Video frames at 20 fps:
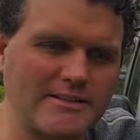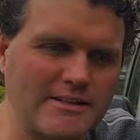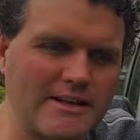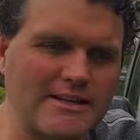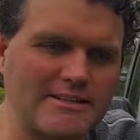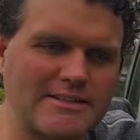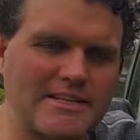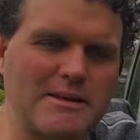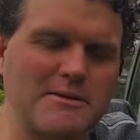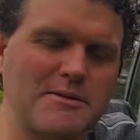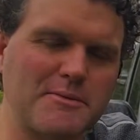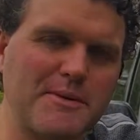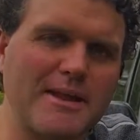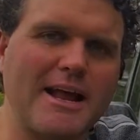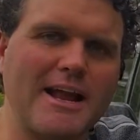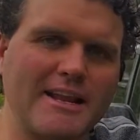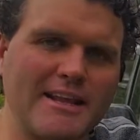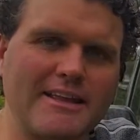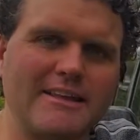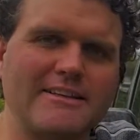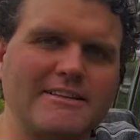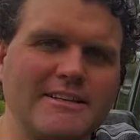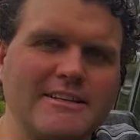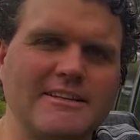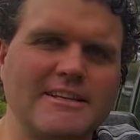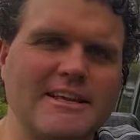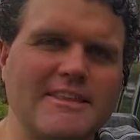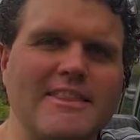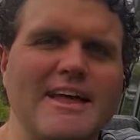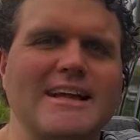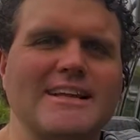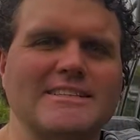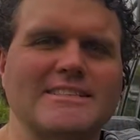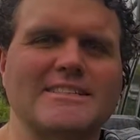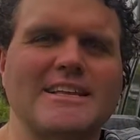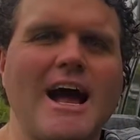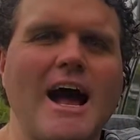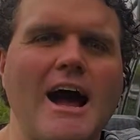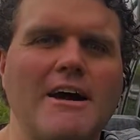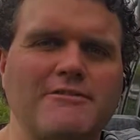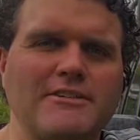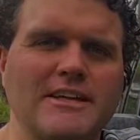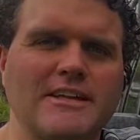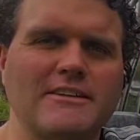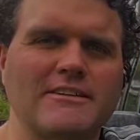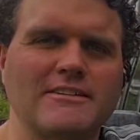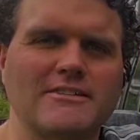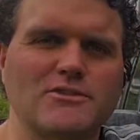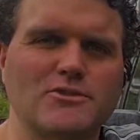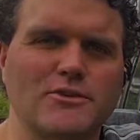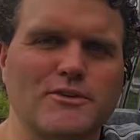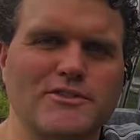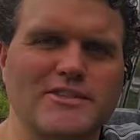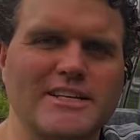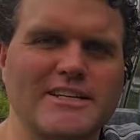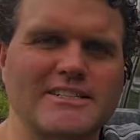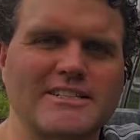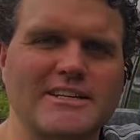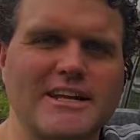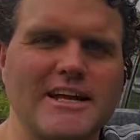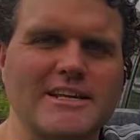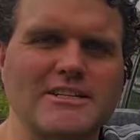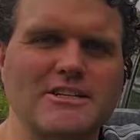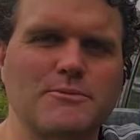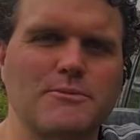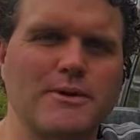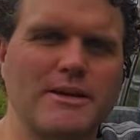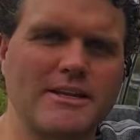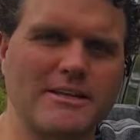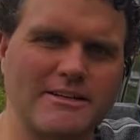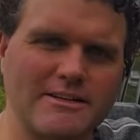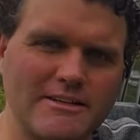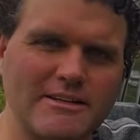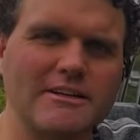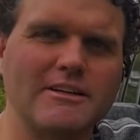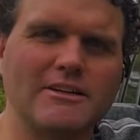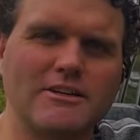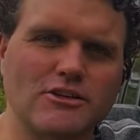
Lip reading: It seemed to be able to didn't get that starving sort of sensation where you're